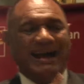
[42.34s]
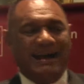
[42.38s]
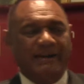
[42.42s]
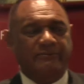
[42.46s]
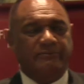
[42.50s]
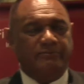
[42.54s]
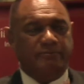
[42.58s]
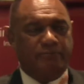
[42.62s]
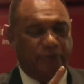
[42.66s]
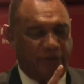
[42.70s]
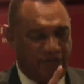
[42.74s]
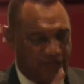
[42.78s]
Prime
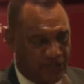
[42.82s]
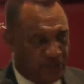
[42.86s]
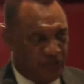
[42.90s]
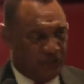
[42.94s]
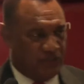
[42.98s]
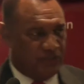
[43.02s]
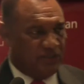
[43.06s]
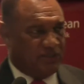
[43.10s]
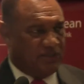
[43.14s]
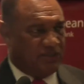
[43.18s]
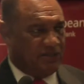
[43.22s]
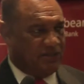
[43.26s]
Minister
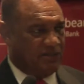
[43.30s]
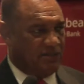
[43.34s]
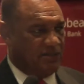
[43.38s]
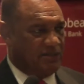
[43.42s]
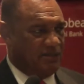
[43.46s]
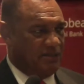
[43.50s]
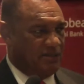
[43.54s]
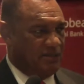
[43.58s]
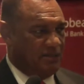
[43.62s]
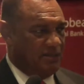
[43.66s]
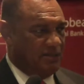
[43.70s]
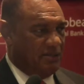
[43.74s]
Christie was
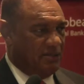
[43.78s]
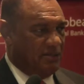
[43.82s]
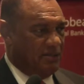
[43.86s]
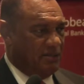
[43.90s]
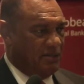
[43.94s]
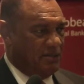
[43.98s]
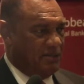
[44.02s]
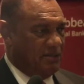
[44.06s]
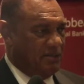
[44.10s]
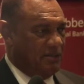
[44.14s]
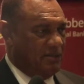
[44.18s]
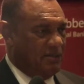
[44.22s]
speaking at
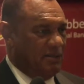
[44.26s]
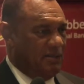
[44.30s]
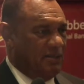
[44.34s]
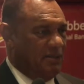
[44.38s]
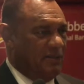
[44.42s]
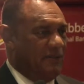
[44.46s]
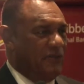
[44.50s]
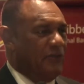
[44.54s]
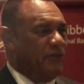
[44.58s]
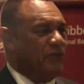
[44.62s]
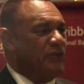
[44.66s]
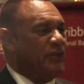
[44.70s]

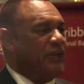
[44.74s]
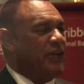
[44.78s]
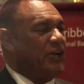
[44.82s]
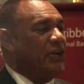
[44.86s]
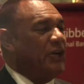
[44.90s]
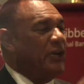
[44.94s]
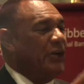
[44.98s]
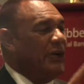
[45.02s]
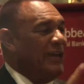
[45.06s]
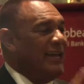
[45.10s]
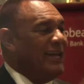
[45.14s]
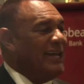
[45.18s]
CIBC
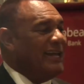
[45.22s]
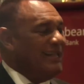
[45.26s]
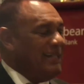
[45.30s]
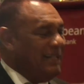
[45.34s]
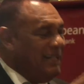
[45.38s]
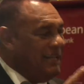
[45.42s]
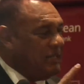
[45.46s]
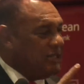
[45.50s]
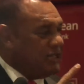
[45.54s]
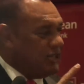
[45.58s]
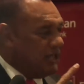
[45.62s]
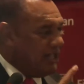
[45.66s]
First Caribbean
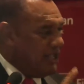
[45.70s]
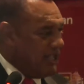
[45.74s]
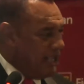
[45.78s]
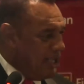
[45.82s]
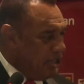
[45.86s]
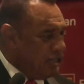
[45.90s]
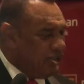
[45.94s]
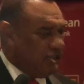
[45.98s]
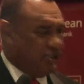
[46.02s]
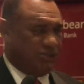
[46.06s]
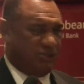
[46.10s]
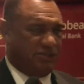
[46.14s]

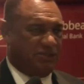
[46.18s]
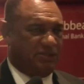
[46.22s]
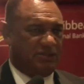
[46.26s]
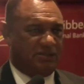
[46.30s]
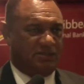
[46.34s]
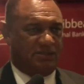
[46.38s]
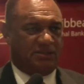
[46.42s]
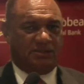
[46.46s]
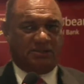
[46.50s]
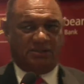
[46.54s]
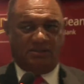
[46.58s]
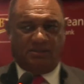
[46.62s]
International Bank's
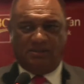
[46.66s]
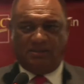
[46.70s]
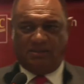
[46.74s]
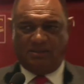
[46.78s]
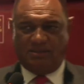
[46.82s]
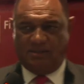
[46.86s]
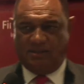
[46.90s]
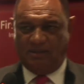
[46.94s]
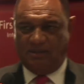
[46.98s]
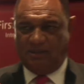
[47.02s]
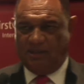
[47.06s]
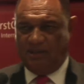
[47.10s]

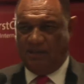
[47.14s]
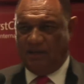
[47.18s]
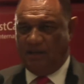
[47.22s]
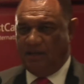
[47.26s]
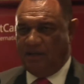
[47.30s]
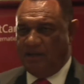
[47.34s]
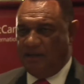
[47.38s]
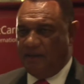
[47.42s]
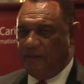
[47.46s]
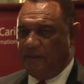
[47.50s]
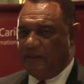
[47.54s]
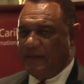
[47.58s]
Infrastructure
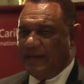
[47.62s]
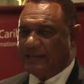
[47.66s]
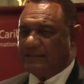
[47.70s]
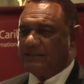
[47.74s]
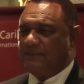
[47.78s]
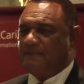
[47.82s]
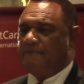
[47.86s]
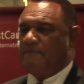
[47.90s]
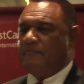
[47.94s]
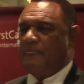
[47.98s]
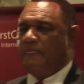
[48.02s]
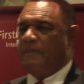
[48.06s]
Conference
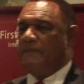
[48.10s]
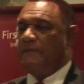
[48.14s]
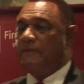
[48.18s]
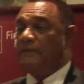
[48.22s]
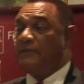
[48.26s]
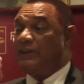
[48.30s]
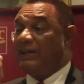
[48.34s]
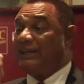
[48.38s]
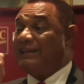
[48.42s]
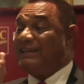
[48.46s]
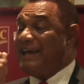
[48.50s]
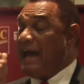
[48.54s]
Thursday
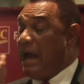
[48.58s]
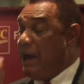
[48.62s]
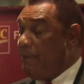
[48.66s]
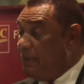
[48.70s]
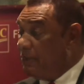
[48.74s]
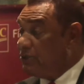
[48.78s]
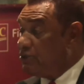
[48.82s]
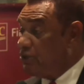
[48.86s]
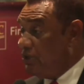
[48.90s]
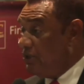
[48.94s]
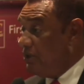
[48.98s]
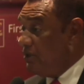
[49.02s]
when he
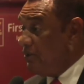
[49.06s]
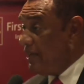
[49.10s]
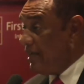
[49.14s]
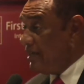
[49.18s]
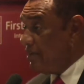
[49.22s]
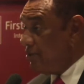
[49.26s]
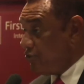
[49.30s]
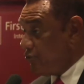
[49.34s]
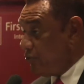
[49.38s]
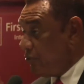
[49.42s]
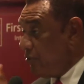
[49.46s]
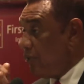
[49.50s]
told
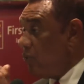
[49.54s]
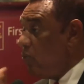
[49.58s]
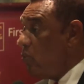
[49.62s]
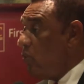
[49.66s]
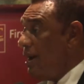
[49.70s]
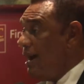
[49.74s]
reporters that